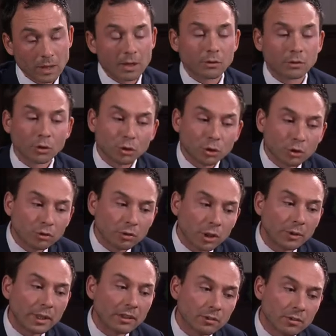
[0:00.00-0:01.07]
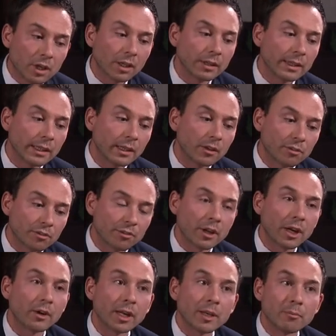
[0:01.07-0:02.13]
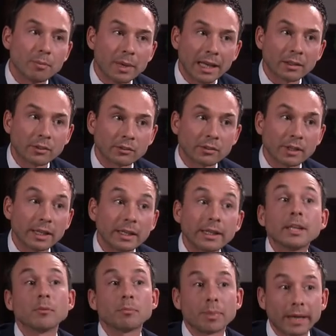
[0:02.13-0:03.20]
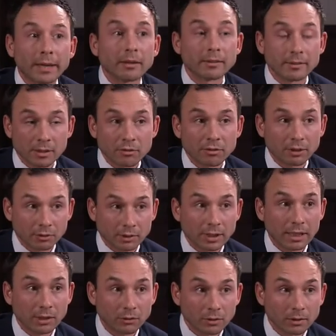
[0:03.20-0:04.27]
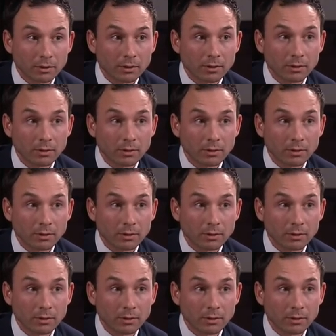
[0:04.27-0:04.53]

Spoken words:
So do you say it's not a fair and balanced and independent investigation?